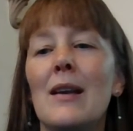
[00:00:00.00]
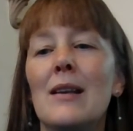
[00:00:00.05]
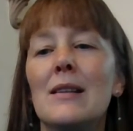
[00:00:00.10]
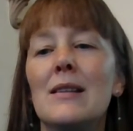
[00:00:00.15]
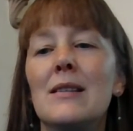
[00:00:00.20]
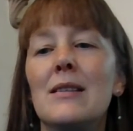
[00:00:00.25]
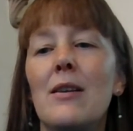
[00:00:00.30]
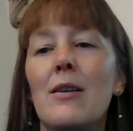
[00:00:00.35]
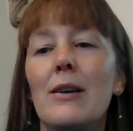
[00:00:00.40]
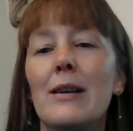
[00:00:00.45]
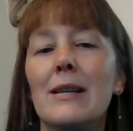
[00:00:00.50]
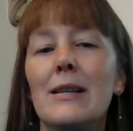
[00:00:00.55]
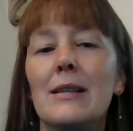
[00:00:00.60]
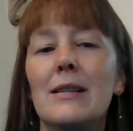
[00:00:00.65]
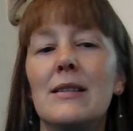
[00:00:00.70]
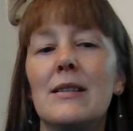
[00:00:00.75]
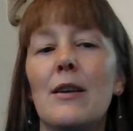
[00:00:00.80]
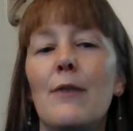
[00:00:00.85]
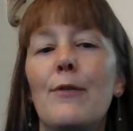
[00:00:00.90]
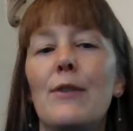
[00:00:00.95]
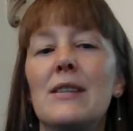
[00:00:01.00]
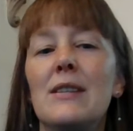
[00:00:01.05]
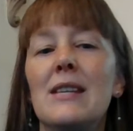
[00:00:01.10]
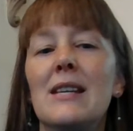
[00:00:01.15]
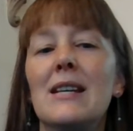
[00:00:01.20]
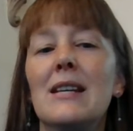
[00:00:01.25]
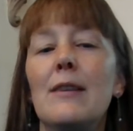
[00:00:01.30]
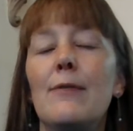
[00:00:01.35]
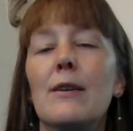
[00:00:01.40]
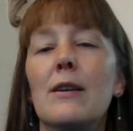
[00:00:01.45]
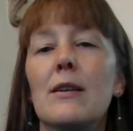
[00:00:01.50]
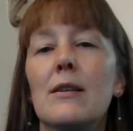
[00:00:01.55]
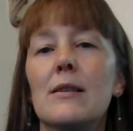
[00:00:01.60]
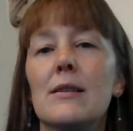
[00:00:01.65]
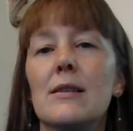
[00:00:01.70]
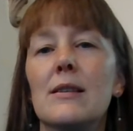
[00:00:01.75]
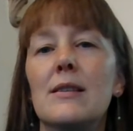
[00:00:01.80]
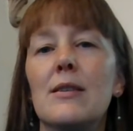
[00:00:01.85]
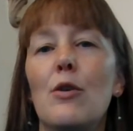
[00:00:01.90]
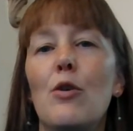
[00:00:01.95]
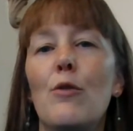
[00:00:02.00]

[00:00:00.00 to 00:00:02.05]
signs of the significance